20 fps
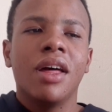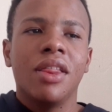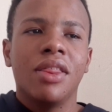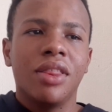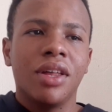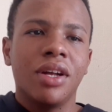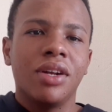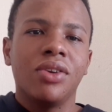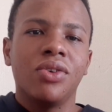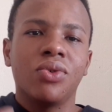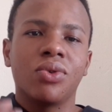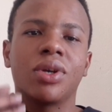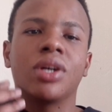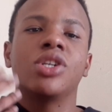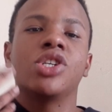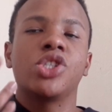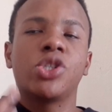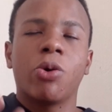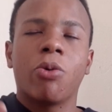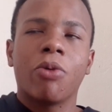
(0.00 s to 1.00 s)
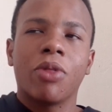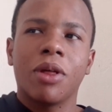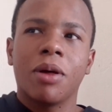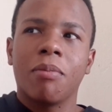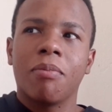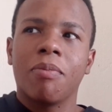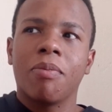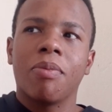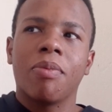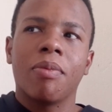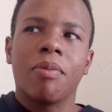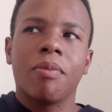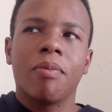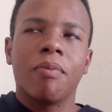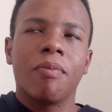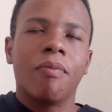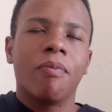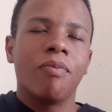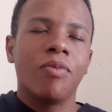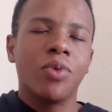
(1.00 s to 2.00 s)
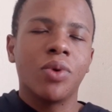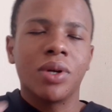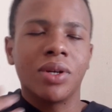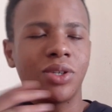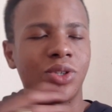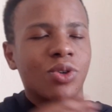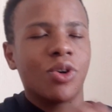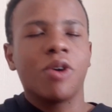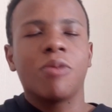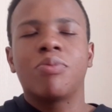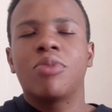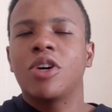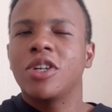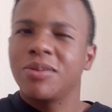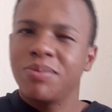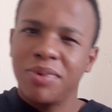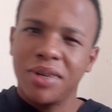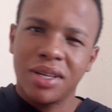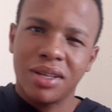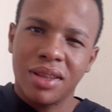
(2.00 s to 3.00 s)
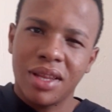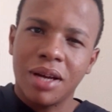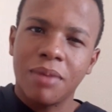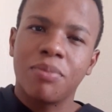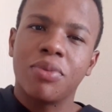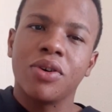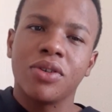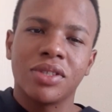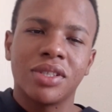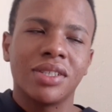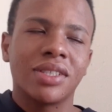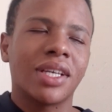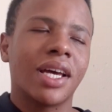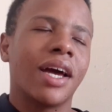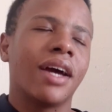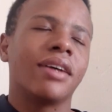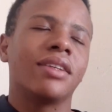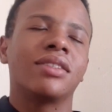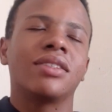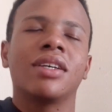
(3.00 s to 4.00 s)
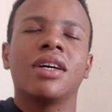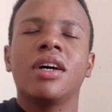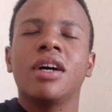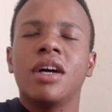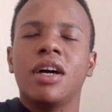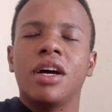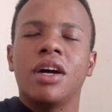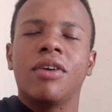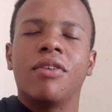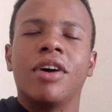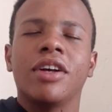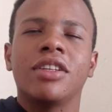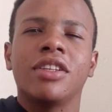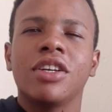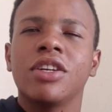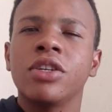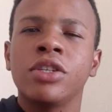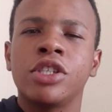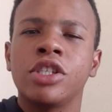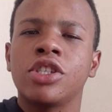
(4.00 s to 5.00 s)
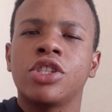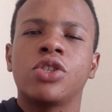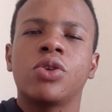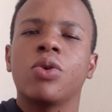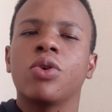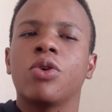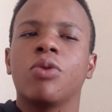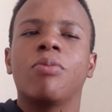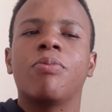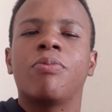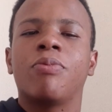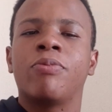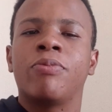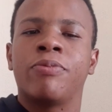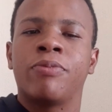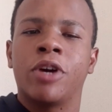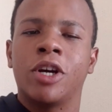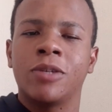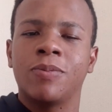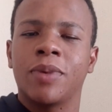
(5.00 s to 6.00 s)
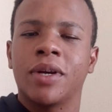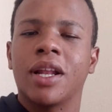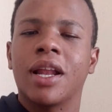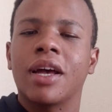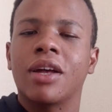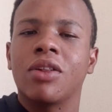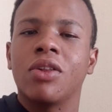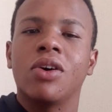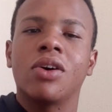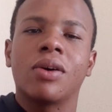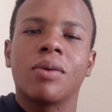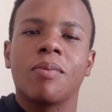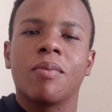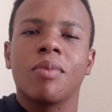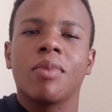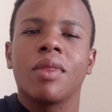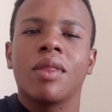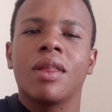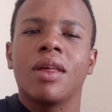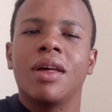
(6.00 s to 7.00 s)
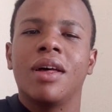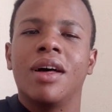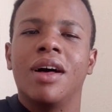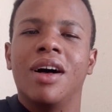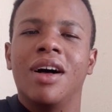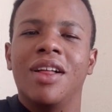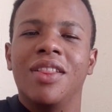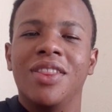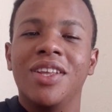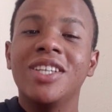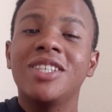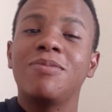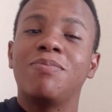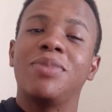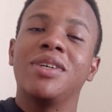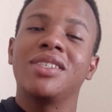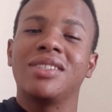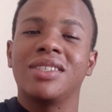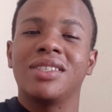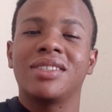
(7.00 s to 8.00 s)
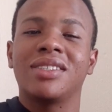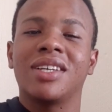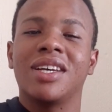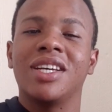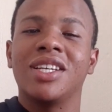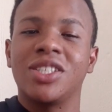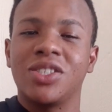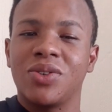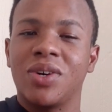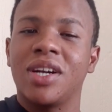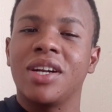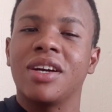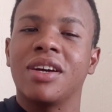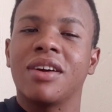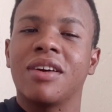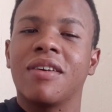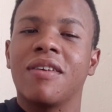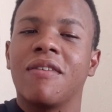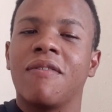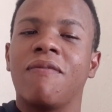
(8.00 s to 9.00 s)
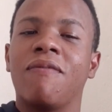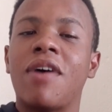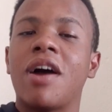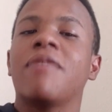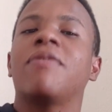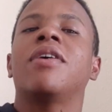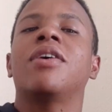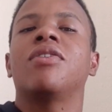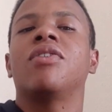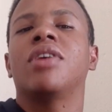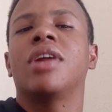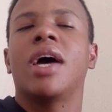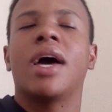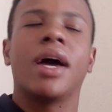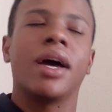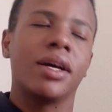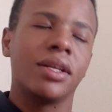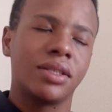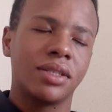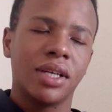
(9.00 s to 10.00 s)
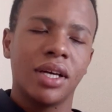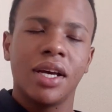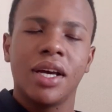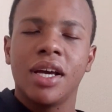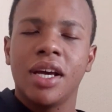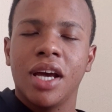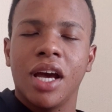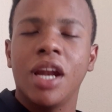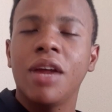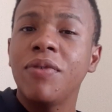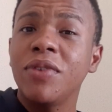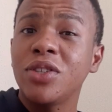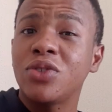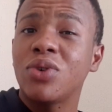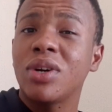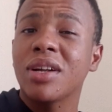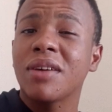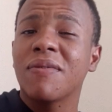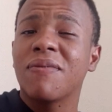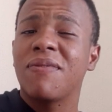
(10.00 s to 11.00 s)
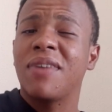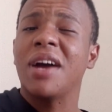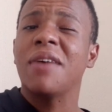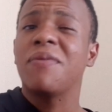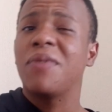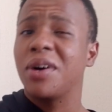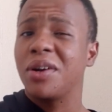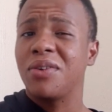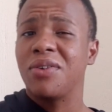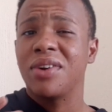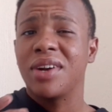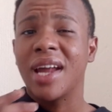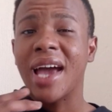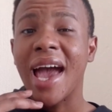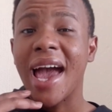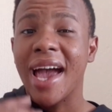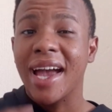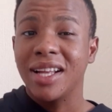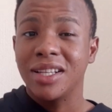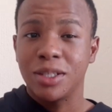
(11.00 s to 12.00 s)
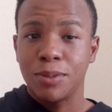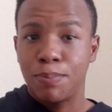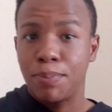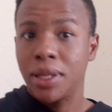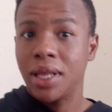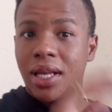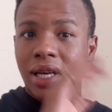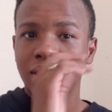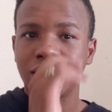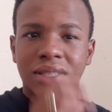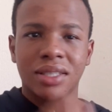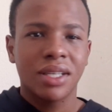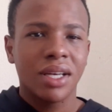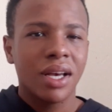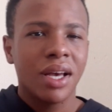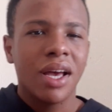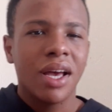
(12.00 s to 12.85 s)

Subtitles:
then you can show them, you can show your prospect that person's ads, right? And then you just show your prospect, like, look, this business is running 500 ads. And if it's running 500 ads plus,